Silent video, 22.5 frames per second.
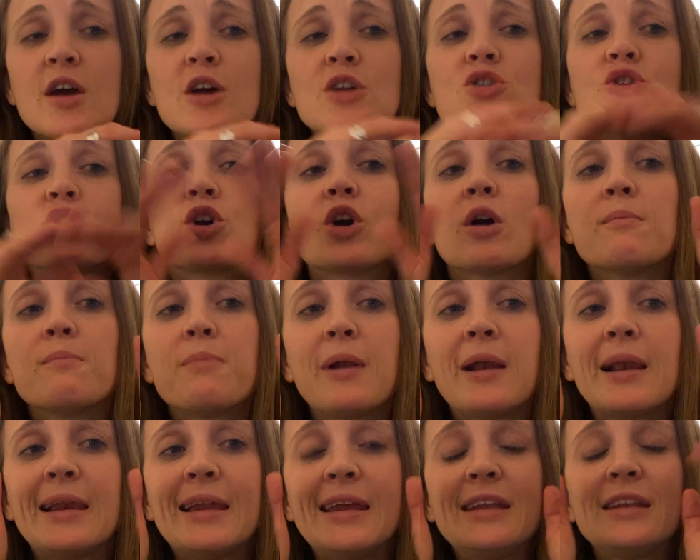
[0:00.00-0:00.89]
to
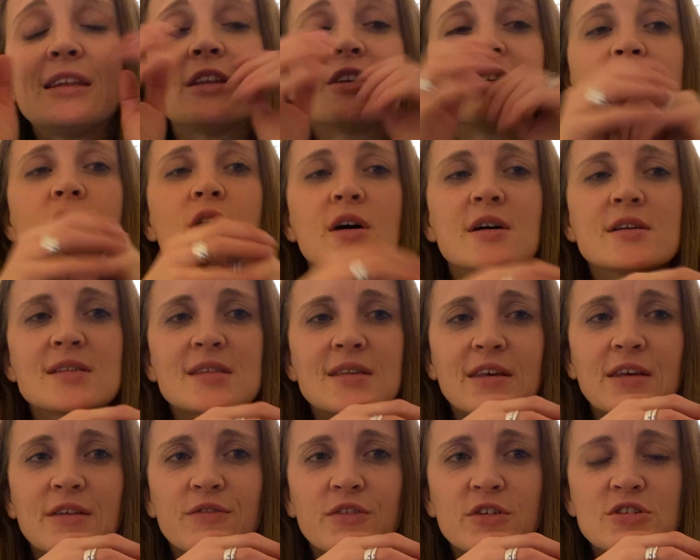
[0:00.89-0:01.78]
complete the task
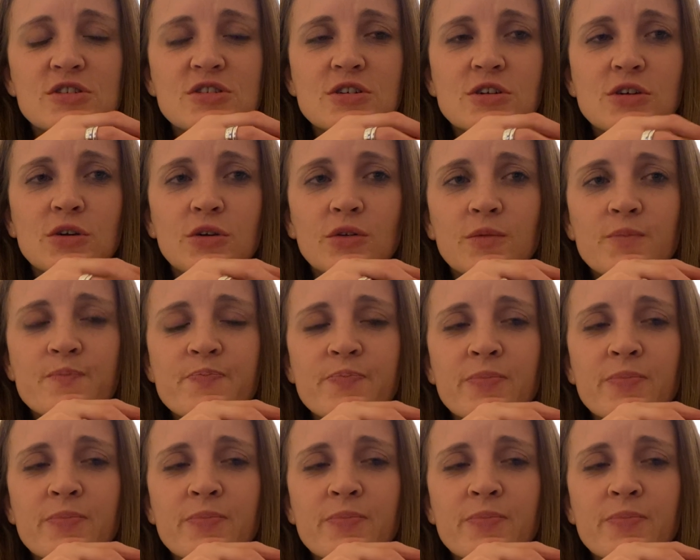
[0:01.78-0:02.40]
given to you.